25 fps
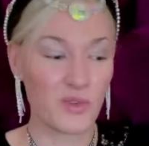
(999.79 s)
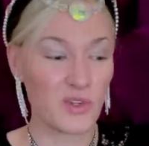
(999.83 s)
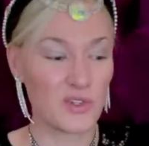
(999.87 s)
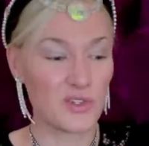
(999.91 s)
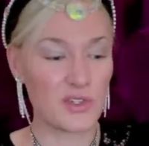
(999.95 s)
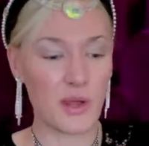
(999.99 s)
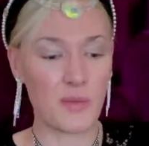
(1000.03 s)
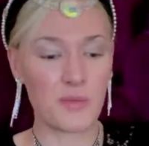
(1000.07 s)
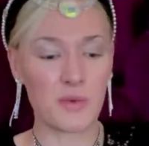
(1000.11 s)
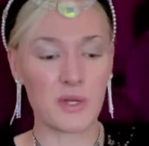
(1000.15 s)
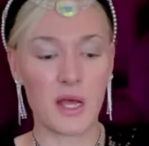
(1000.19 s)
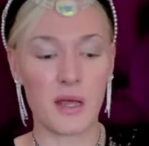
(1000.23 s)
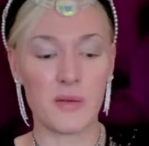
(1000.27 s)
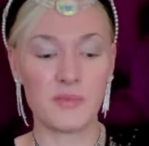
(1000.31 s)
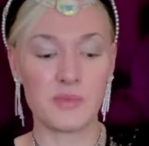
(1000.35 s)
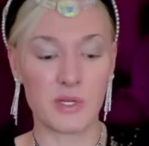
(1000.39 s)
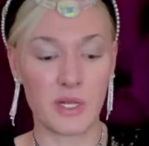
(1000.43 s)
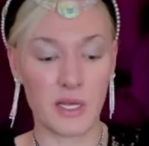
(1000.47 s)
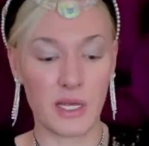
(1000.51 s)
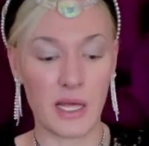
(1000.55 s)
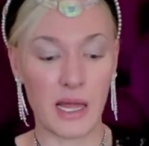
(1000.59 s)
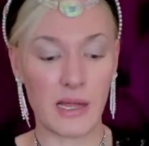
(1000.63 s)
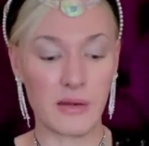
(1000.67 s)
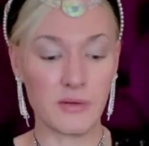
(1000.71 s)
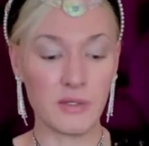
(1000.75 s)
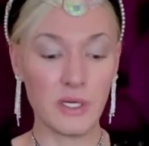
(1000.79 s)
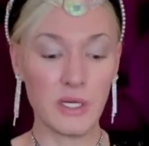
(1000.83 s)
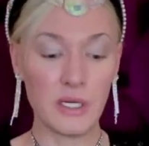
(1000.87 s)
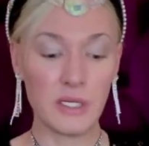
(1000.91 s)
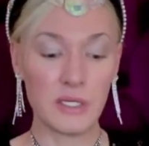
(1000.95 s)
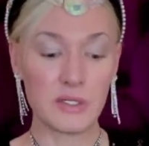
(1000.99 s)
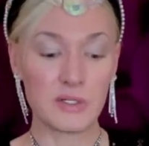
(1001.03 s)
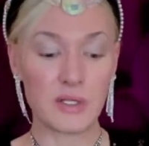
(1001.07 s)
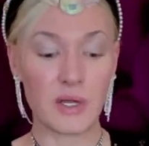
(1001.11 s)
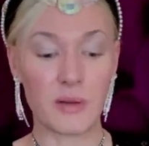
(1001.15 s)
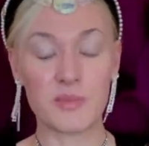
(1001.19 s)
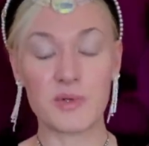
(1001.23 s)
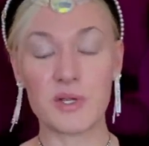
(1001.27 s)
Sometimes it can
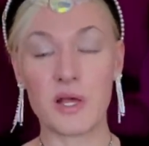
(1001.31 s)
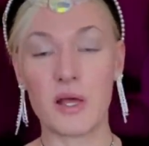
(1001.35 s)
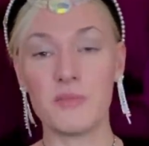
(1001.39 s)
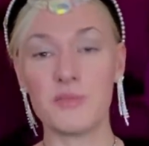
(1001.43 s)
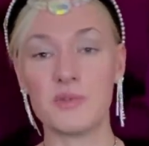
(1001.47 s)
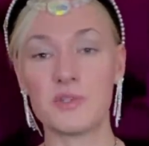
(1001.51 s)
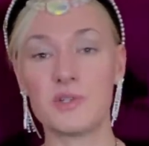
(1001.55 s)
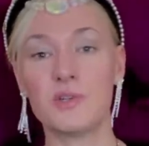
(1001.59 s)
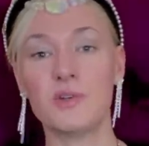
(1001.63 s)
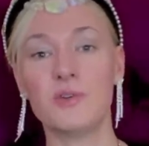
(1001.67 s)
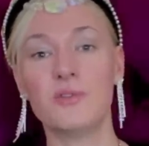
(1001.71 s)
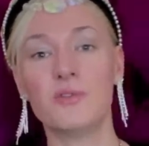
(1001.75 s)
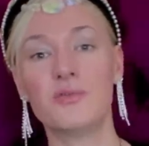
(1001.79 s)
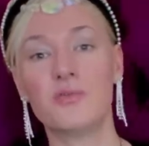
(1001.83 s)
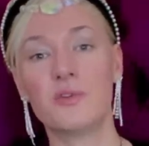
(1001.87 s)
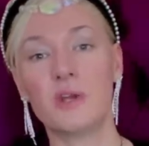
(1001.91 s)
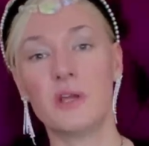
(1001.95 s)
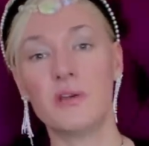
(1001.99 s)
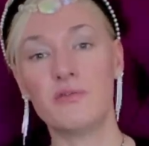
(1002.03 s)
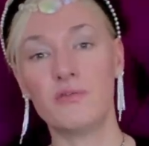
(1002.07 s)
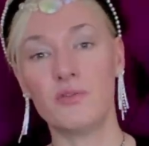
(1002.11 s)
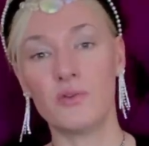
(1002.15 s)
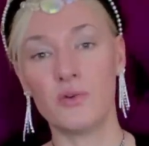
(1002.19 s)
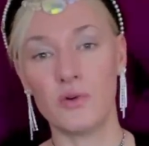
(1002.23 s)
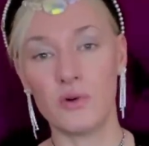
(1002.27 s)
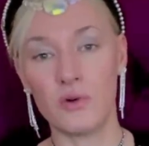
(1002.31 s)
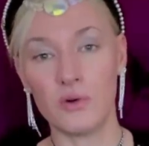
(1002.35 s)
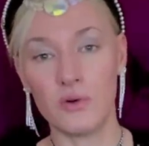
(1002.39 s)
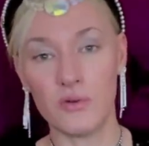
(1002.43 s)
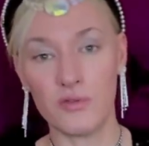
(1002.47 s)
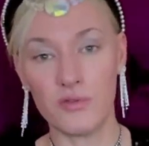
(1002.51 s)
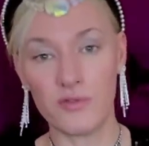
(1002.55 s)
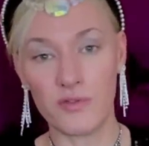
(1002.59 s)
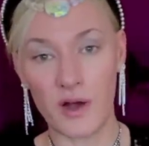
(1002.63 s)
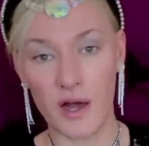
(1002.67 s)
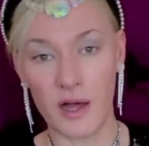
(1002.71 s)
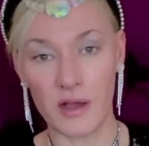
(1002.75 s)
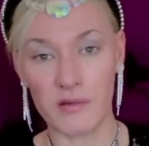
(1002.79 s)
sometimes two, three, four, or
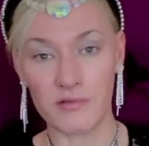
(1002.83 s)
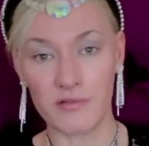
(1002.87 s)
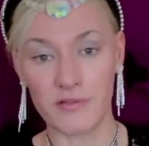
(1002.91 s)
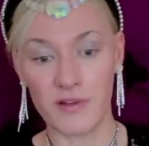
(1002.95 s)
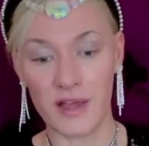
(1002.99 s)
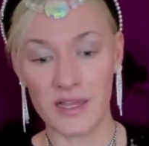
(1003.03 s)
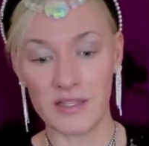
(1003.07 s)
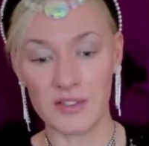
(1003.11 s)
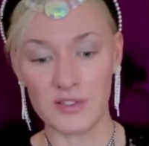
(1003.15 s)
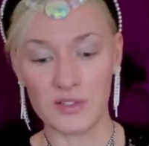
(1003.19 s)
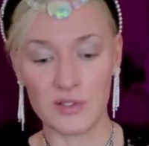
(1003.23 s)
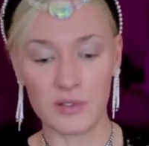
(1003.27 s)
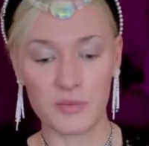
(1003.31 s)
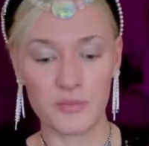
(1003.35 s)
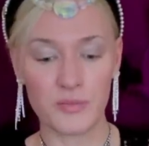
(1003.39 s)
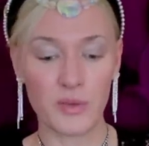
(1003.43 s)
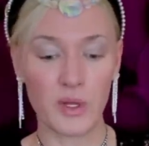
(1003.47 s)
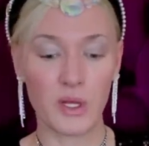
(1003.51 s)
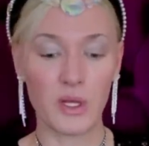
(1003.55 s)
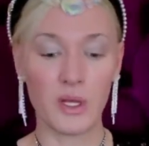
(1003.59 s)
five faced,